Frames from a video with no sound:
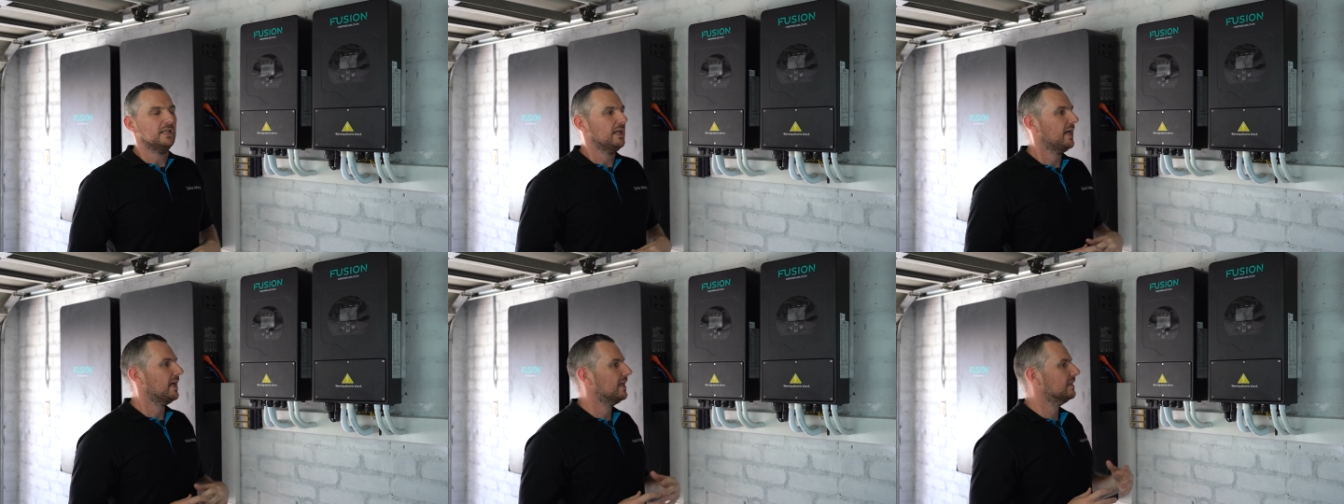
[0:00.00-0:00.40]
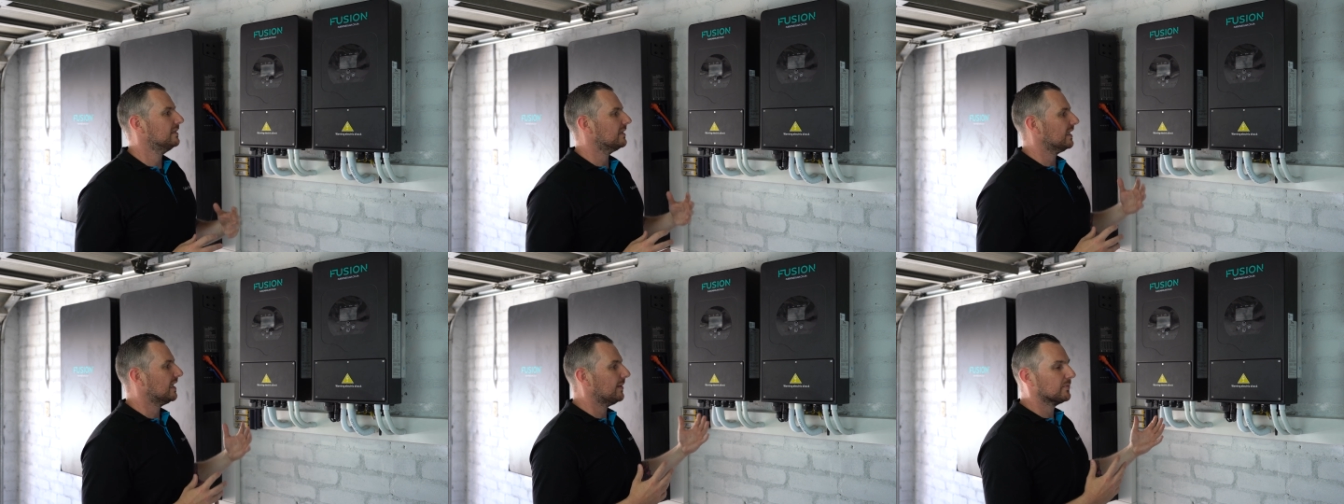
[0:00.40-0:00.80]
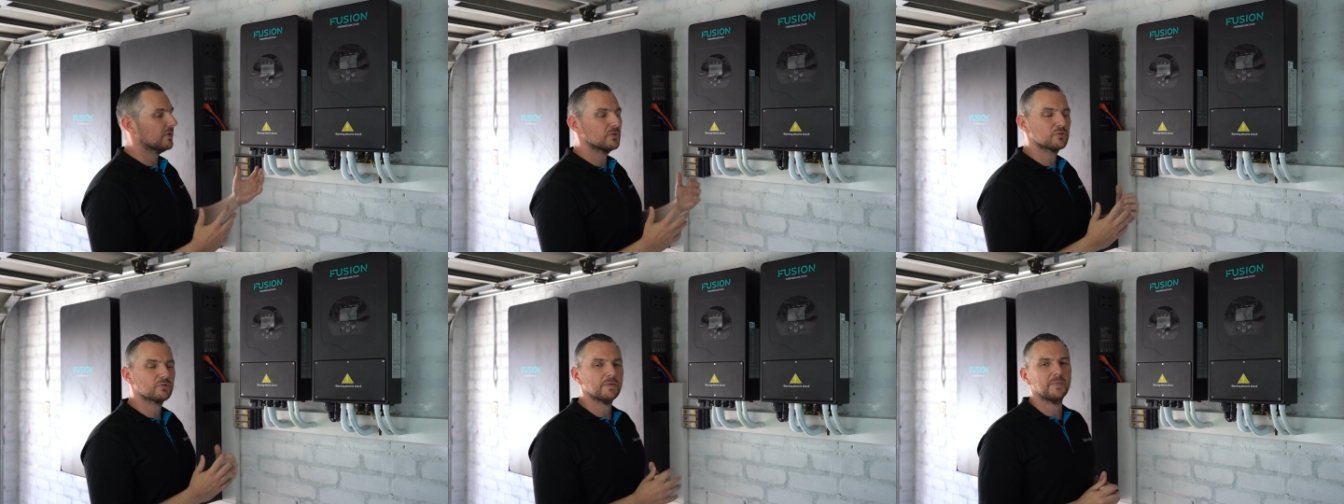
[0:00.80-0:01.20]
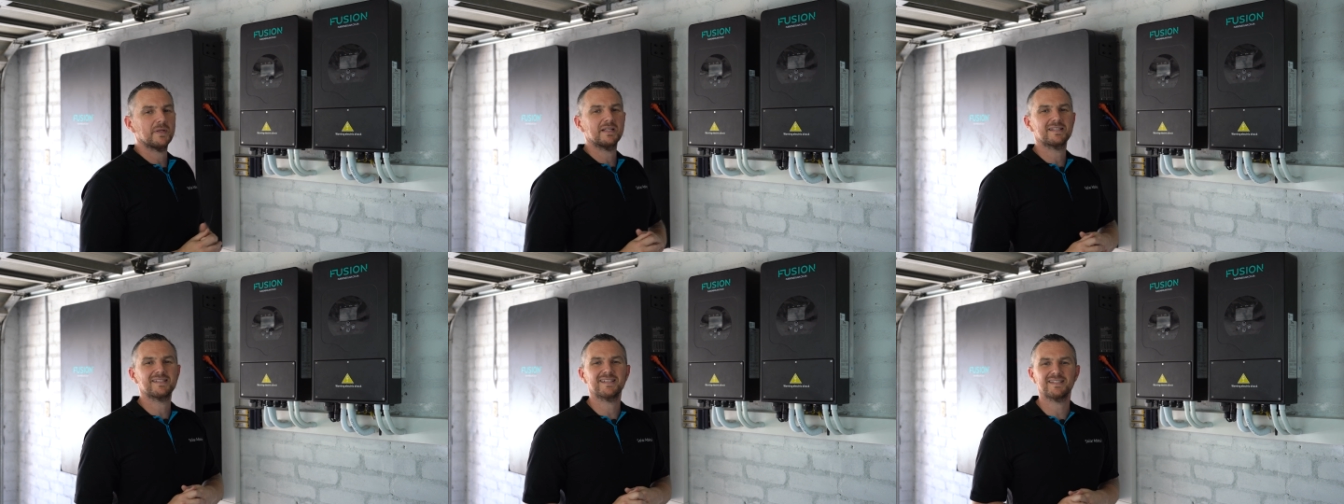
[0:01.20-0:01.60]
And I kept on
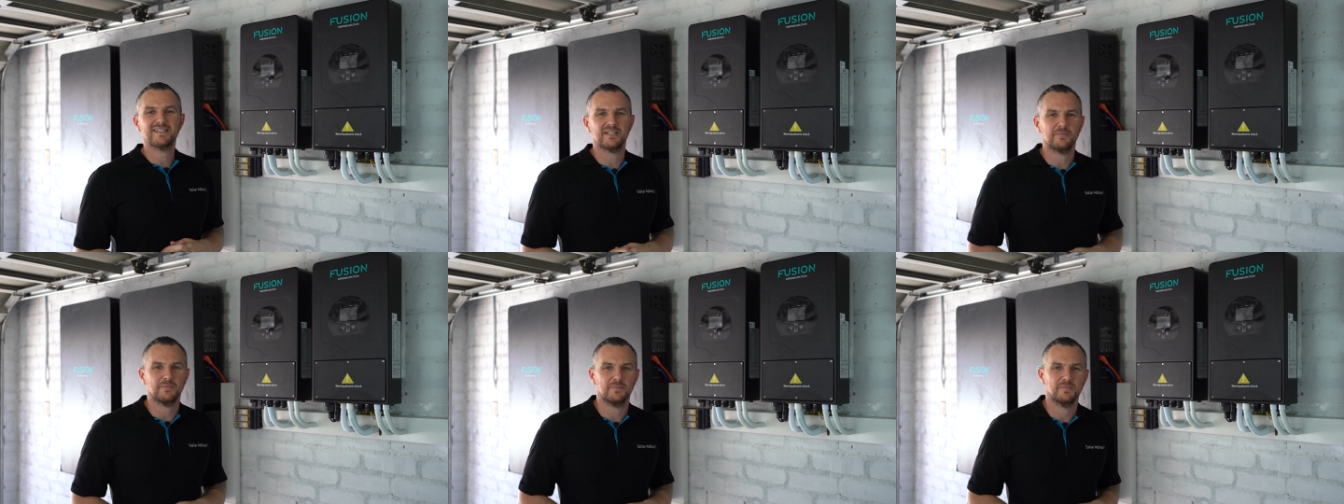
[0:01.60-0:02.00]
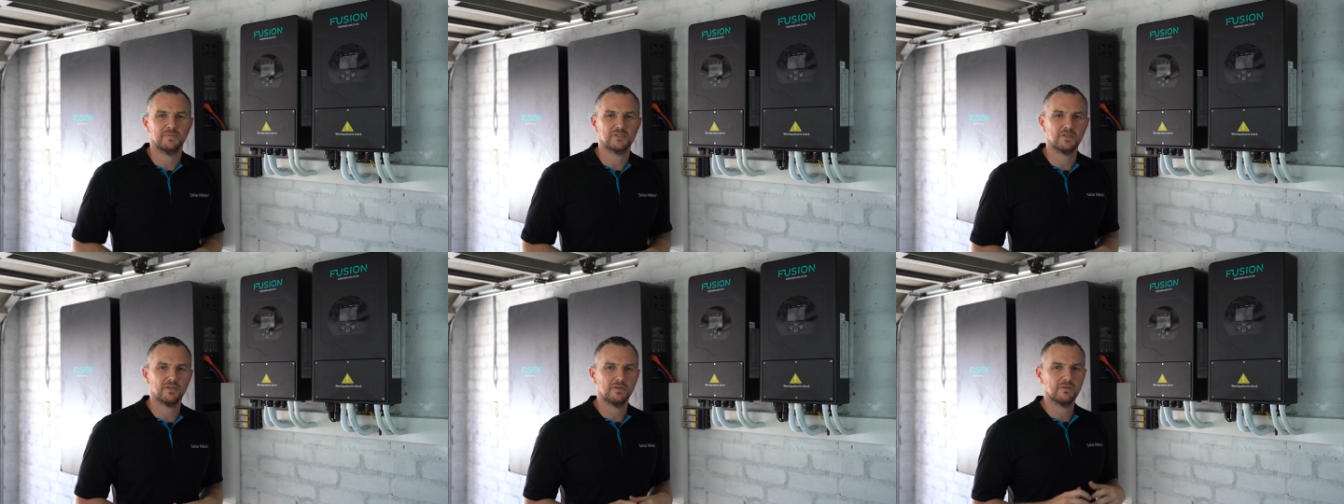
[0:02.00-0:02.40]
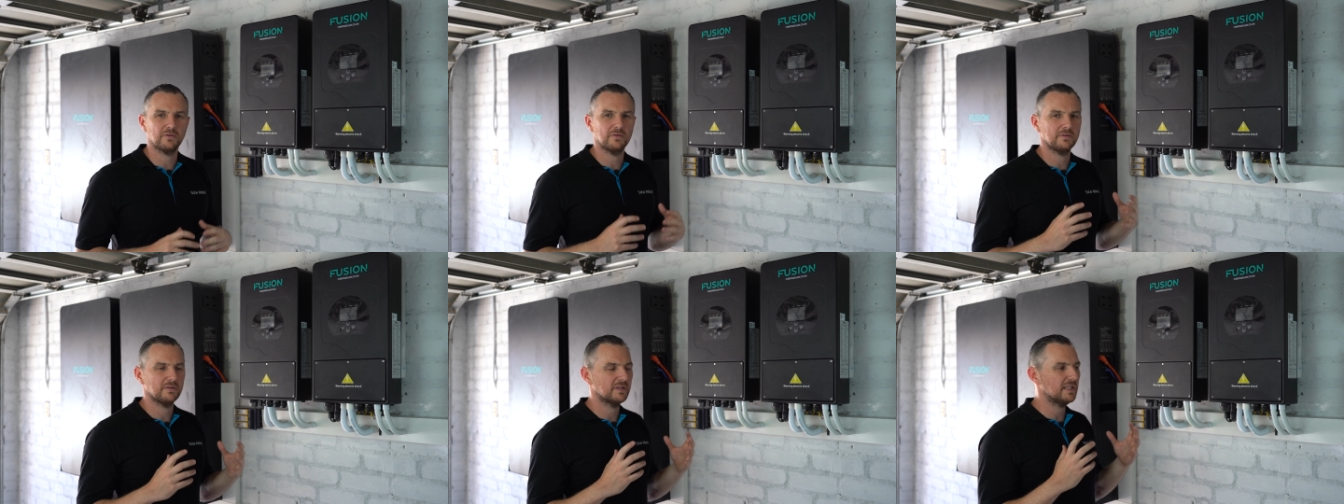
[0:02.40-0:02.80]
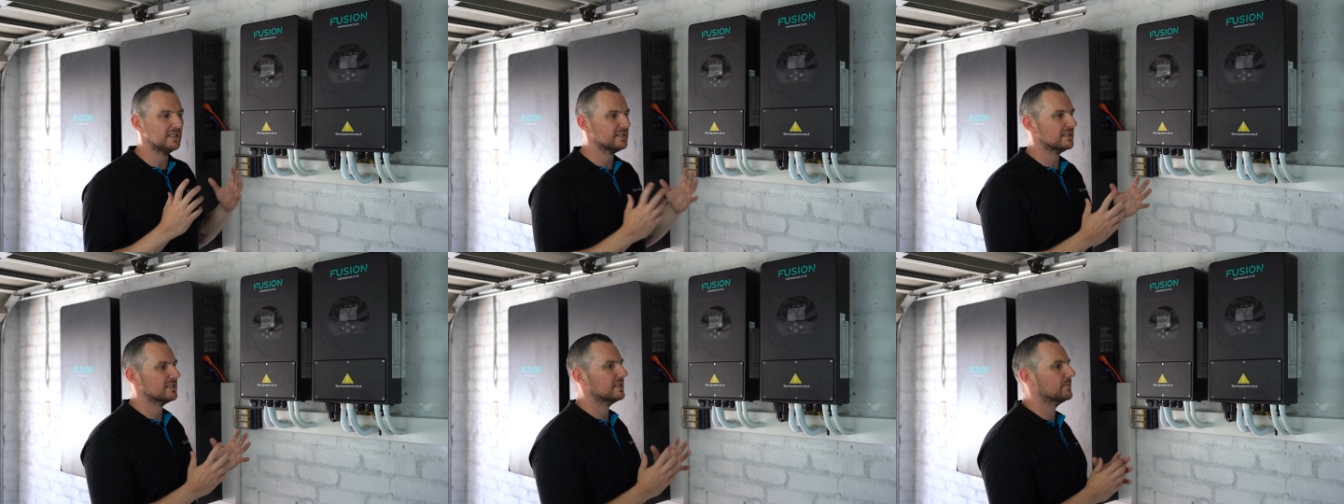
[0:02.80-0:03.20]
tripping the system. So
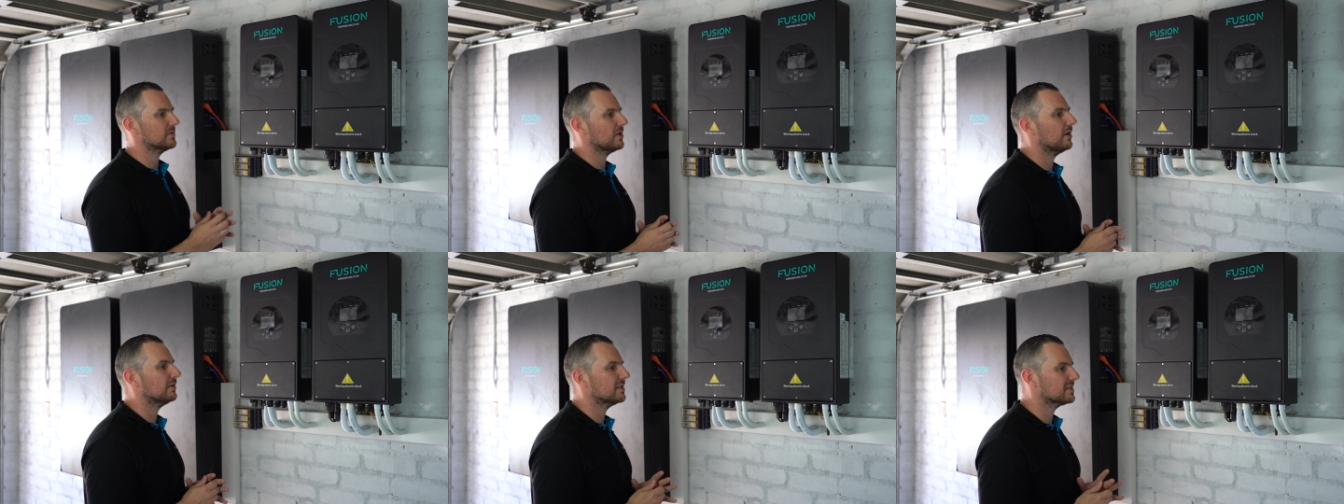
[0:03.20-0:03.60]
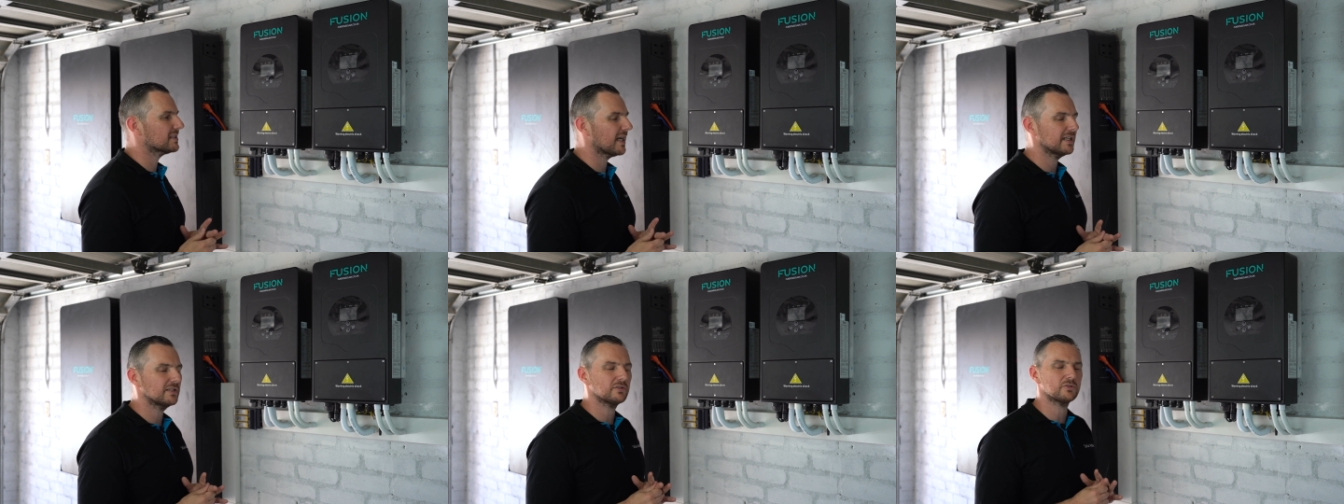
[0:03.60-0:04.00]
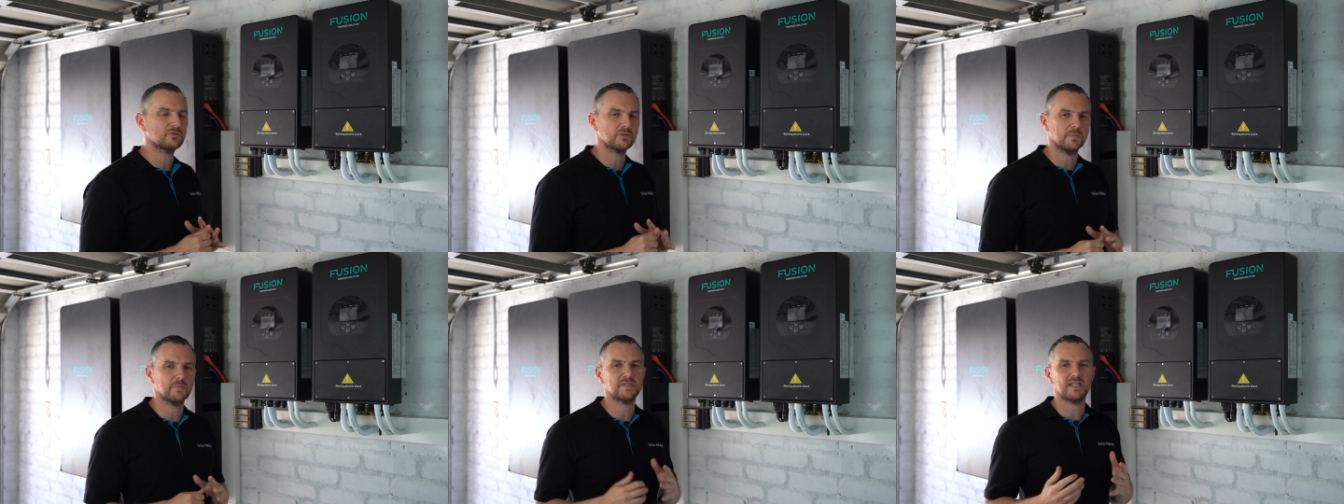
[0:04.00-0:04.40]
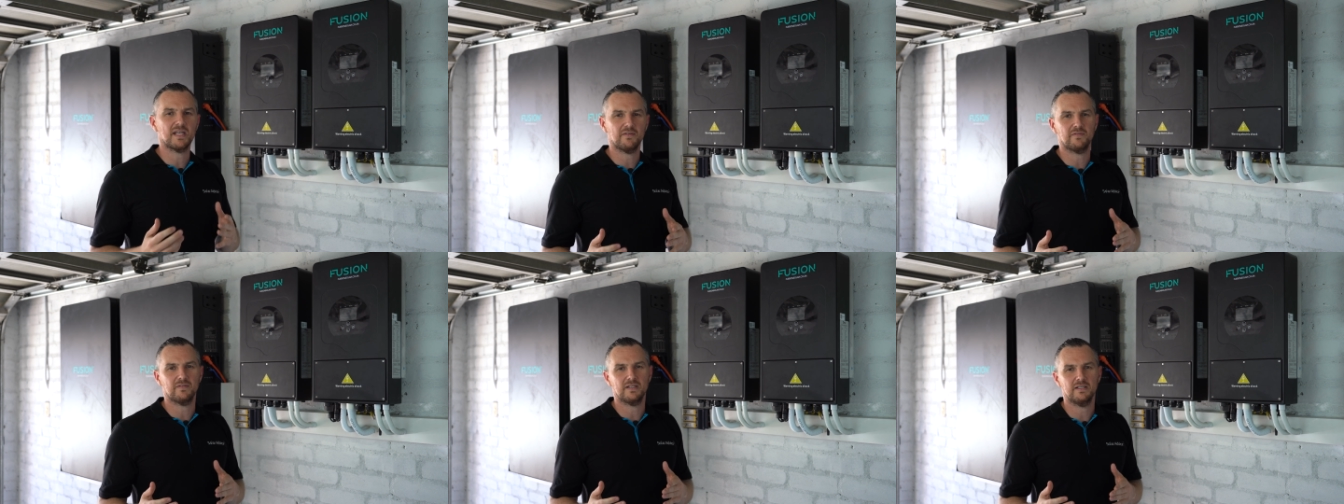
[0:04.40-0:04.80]
these systems are designed to trip
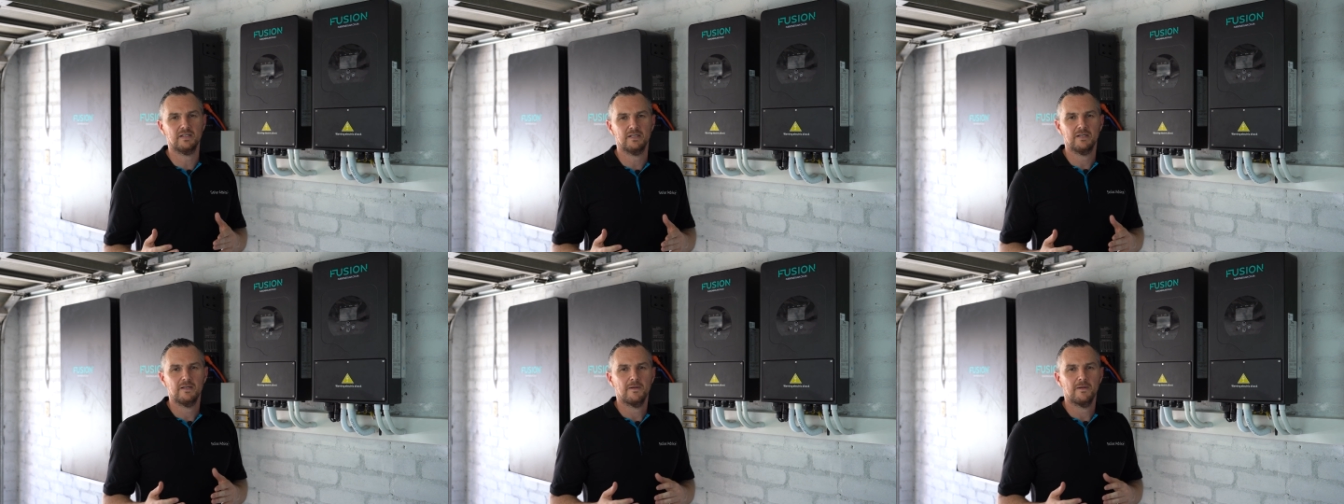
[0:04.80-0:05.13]
safely.